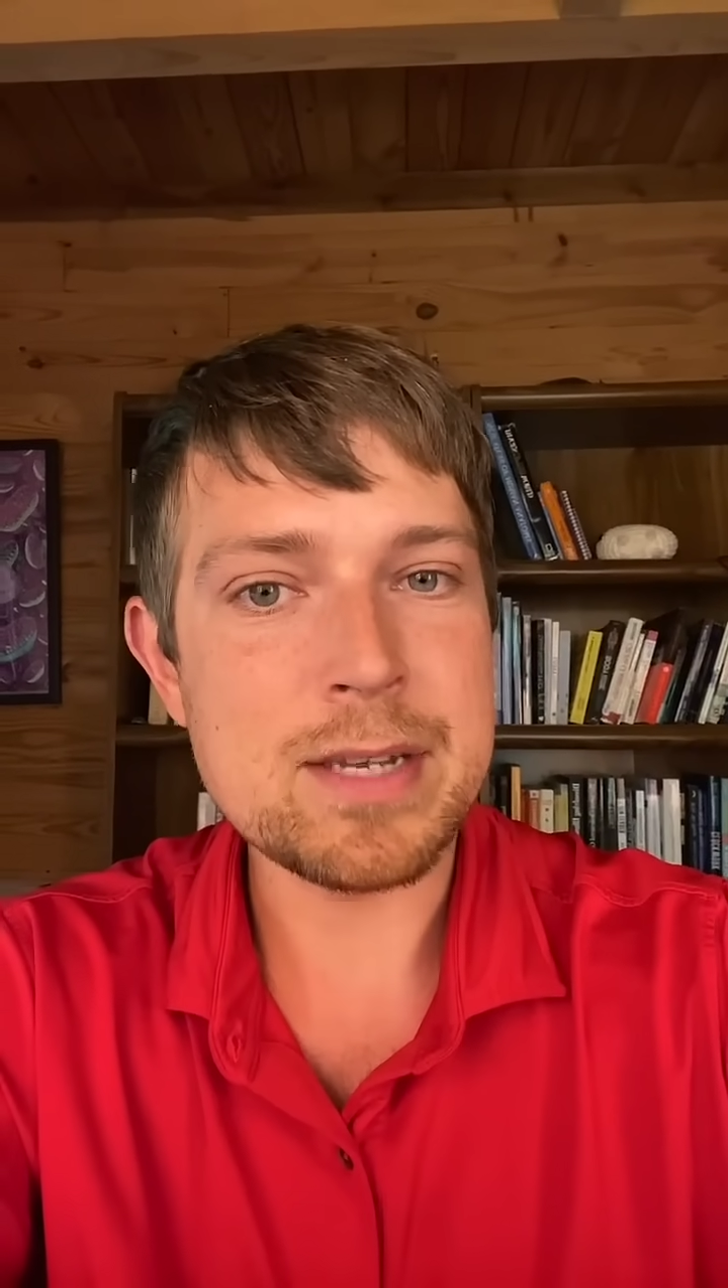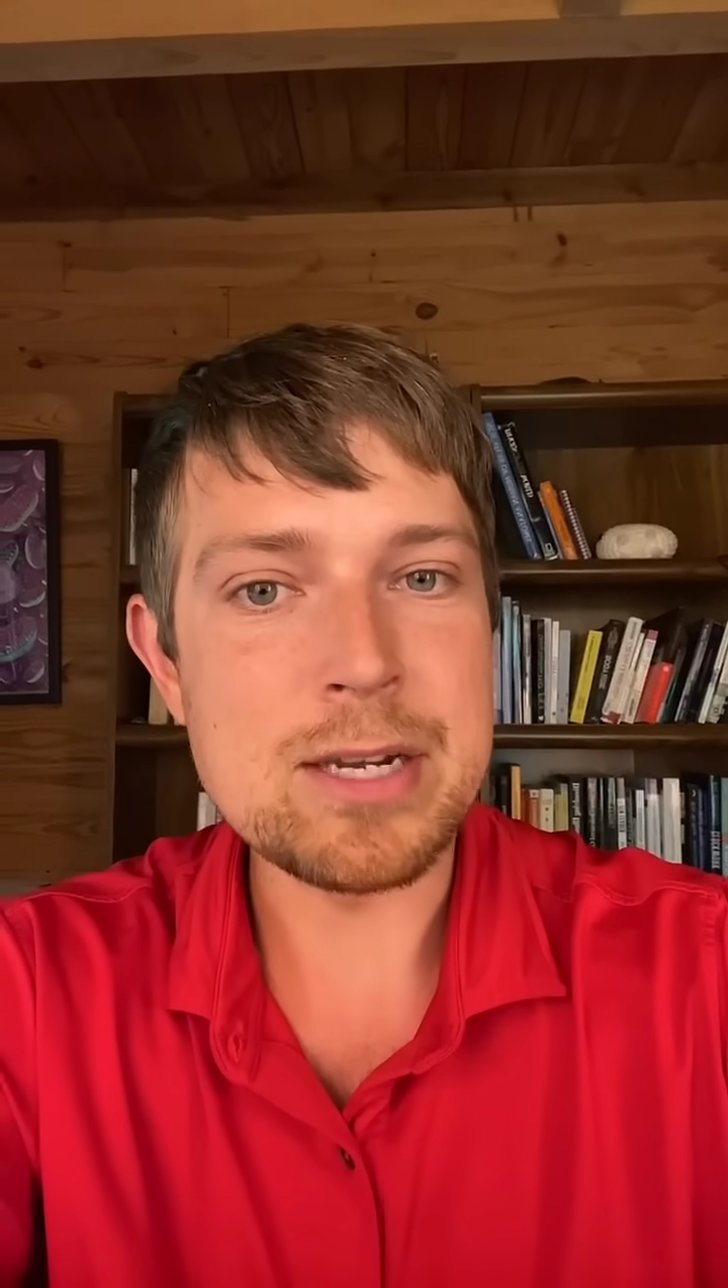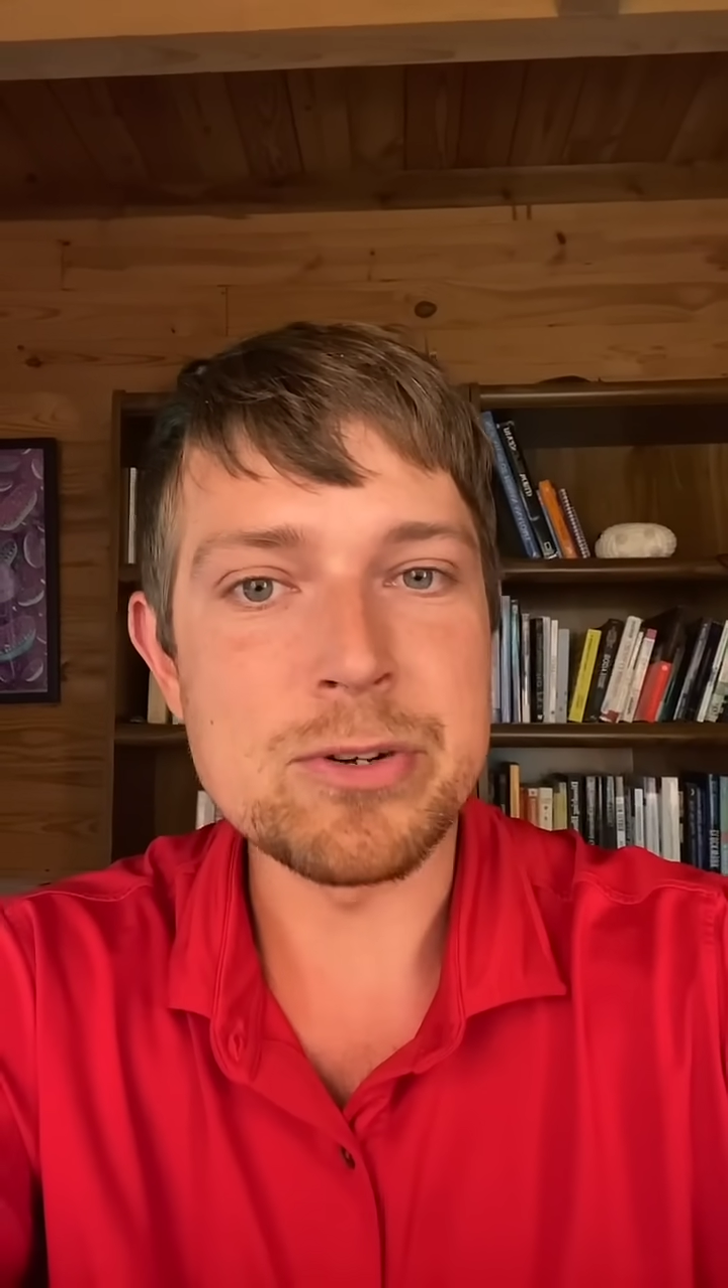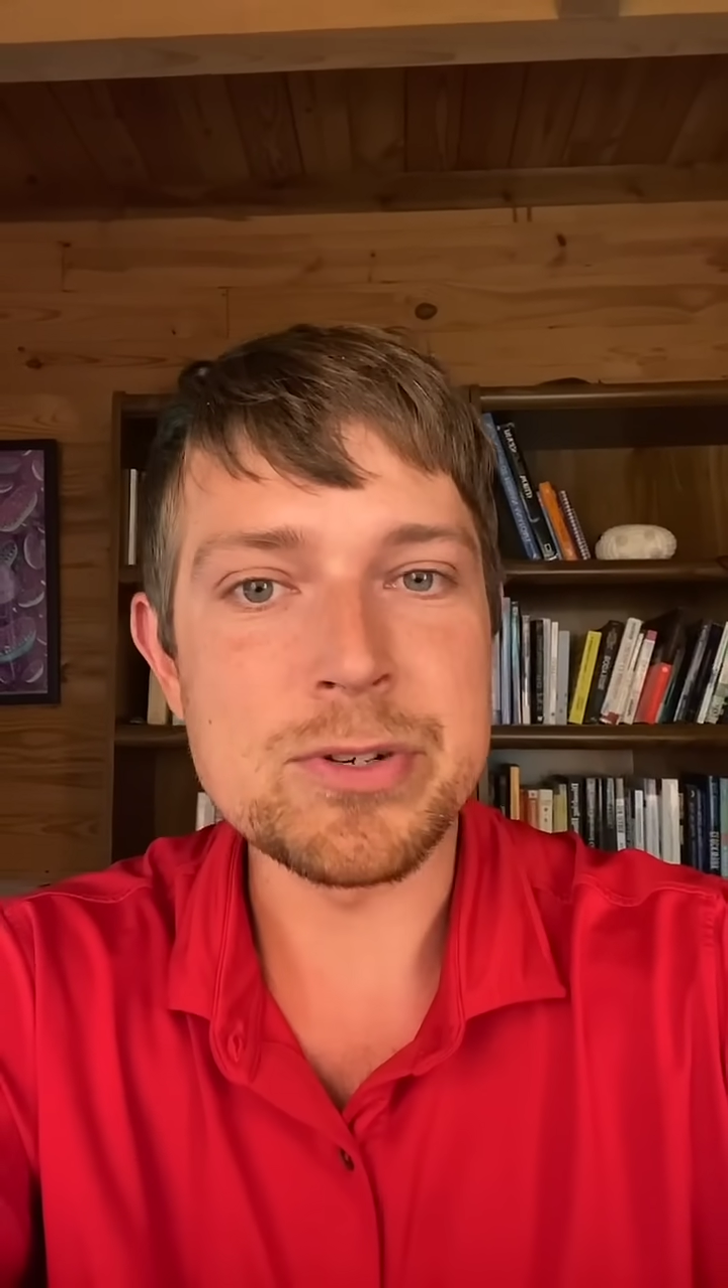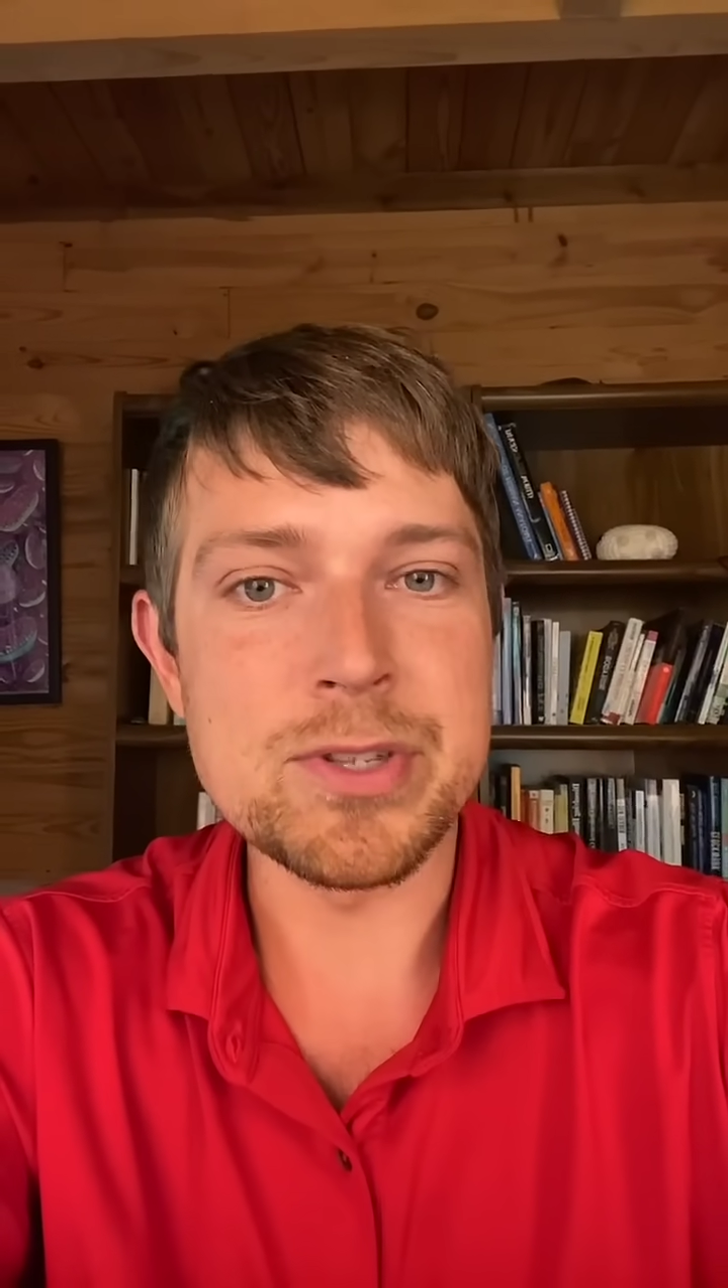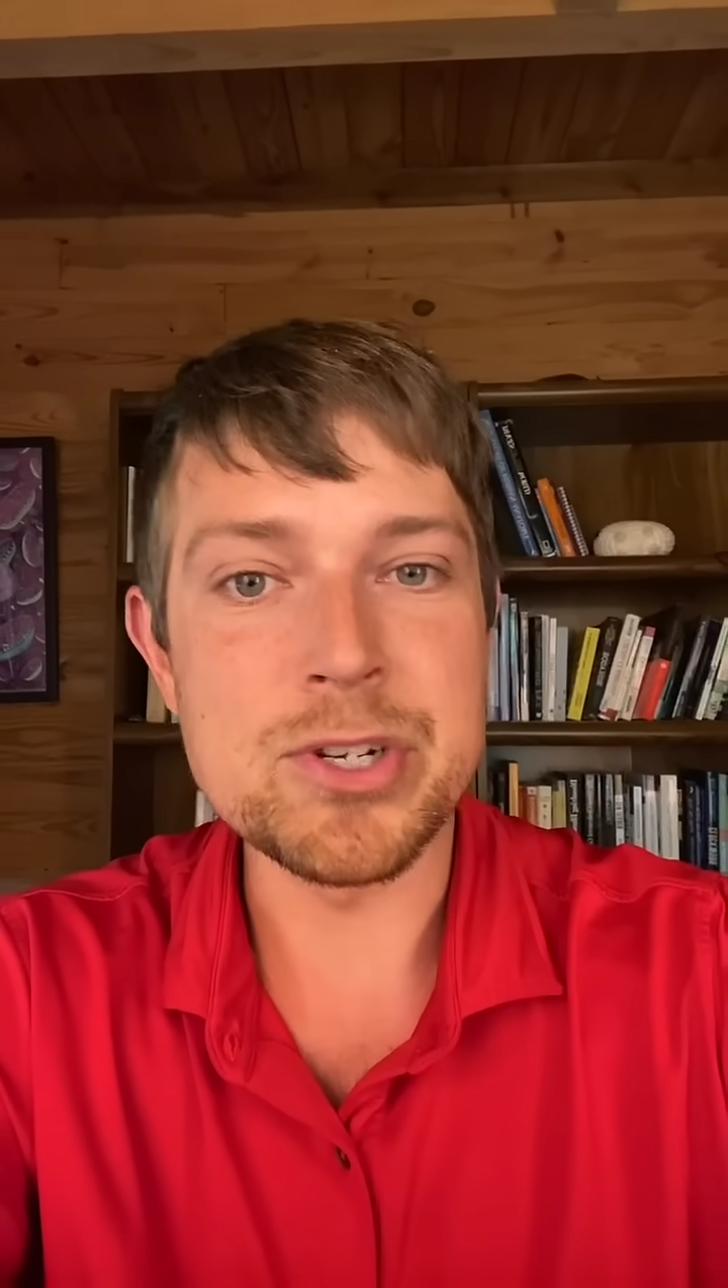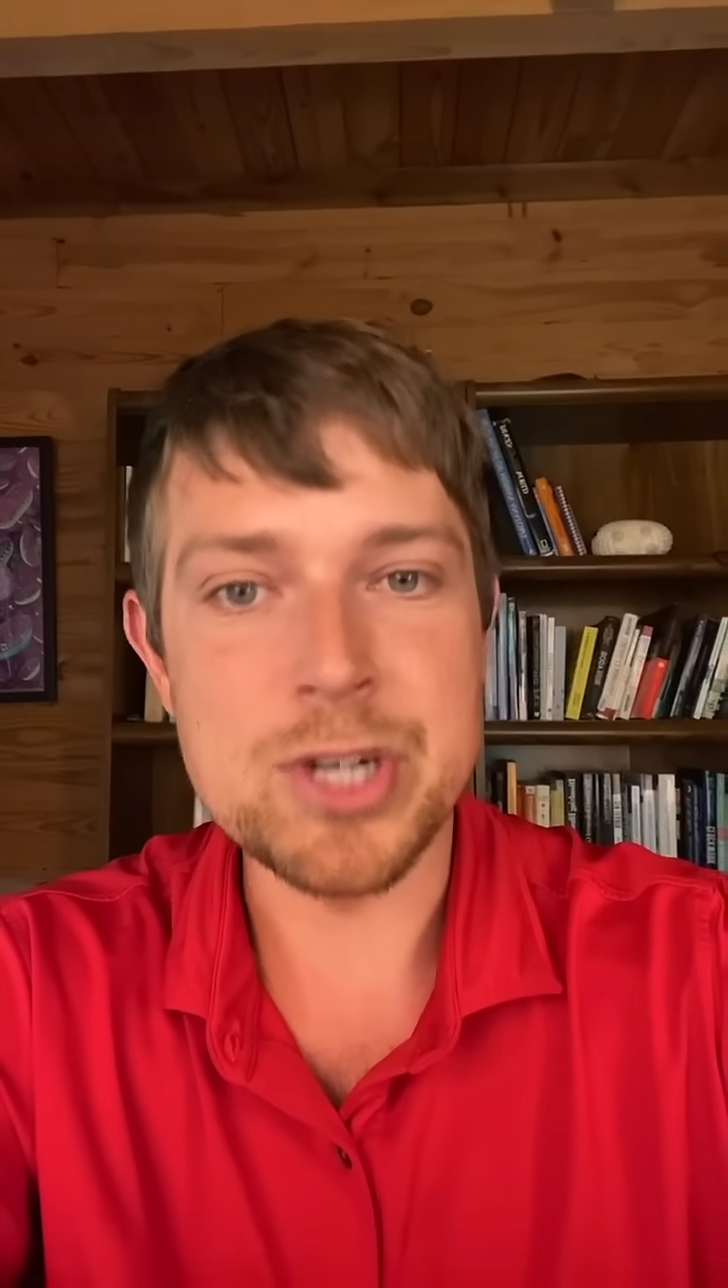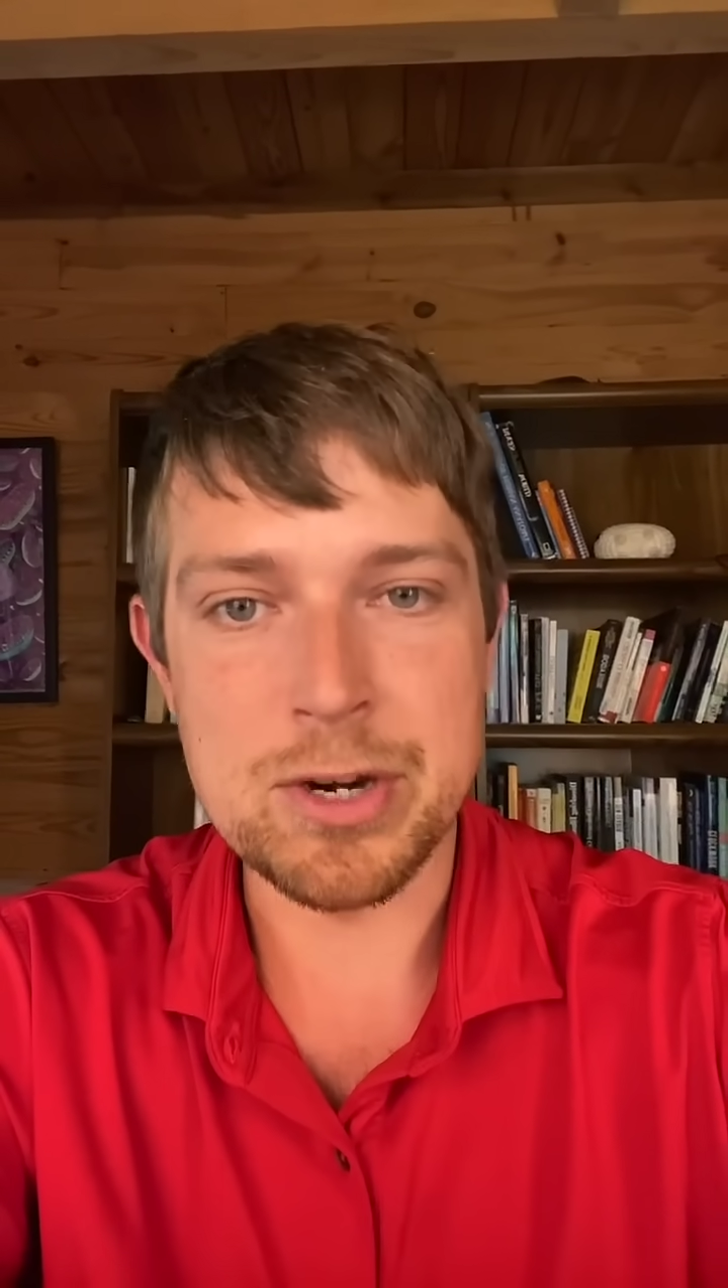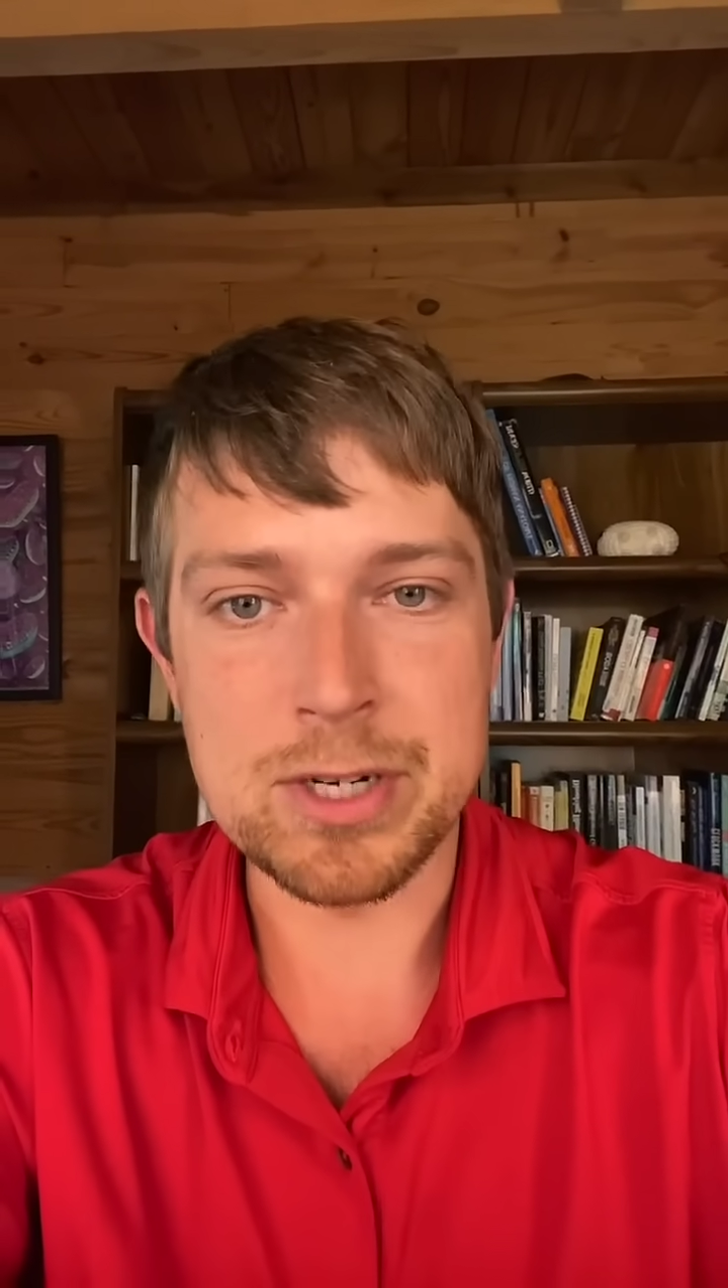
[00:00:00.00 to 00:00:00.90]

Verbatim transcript: here's the shared